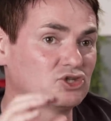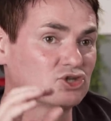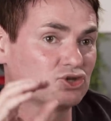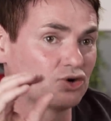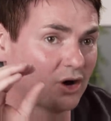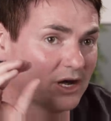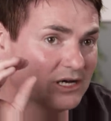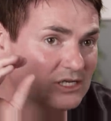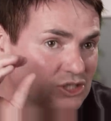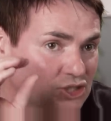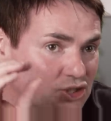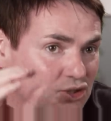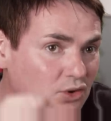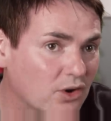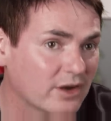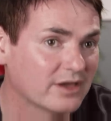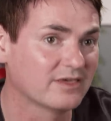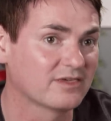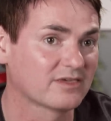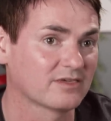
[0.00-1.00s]

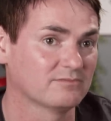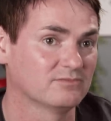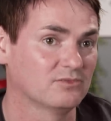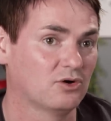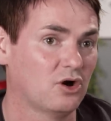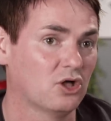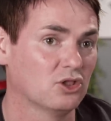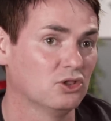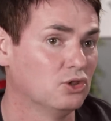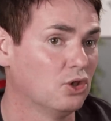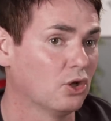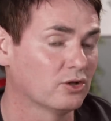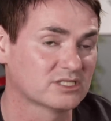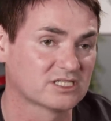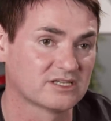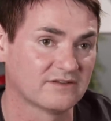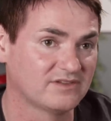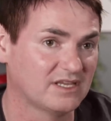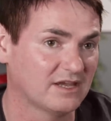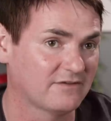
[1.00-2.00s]
Try some
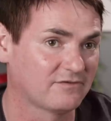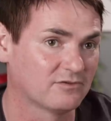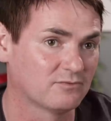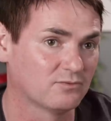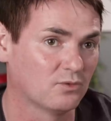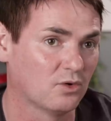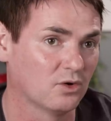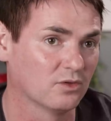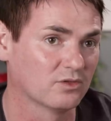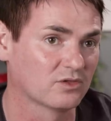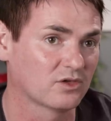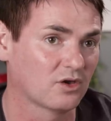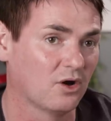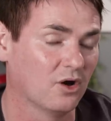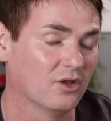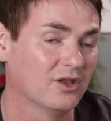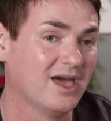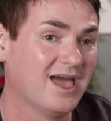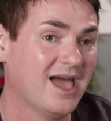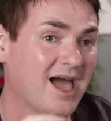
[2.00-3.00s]
lots of different ones
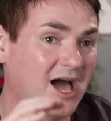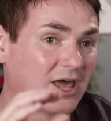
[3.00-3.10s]
on,